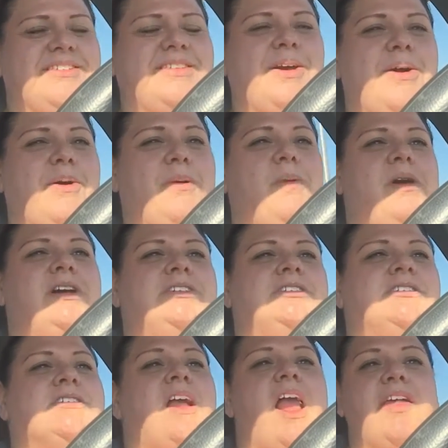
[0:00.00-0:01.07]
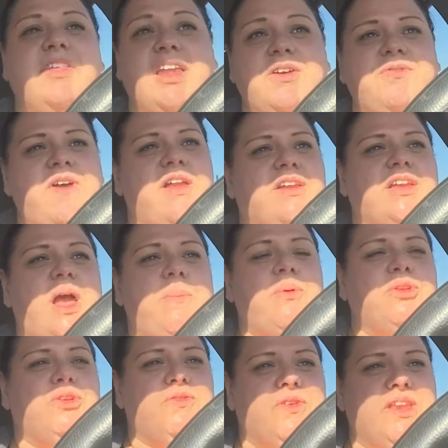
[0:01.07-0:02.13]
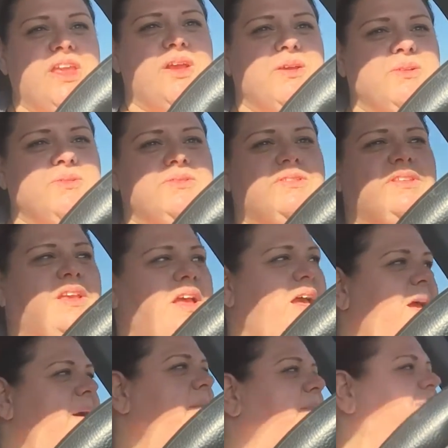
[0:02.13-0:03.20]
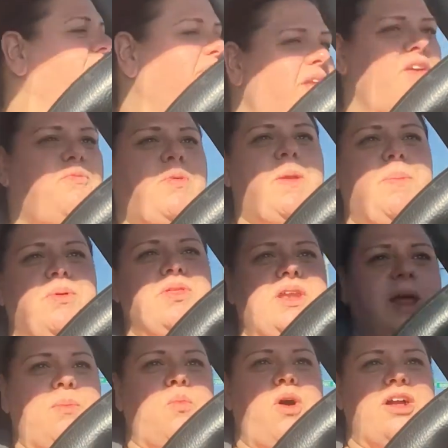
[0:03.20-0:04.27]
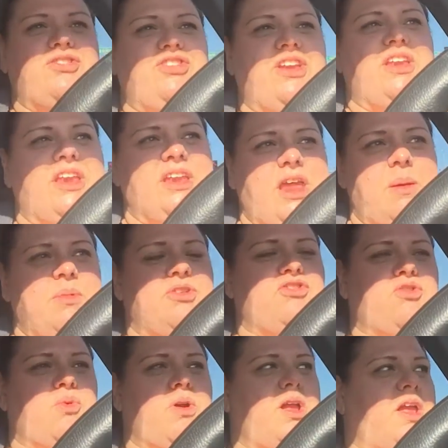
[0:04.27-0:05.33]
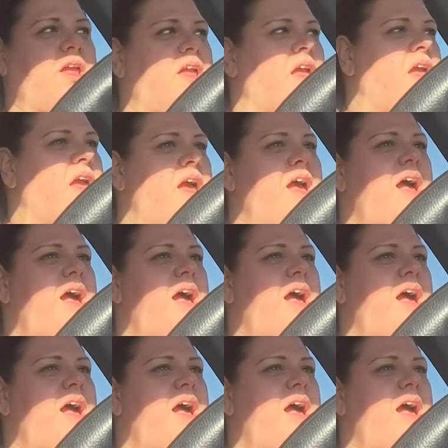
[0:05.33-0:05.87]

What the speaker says: So, and then I found a couple new videos of people that I'm watching and I'm enjoying.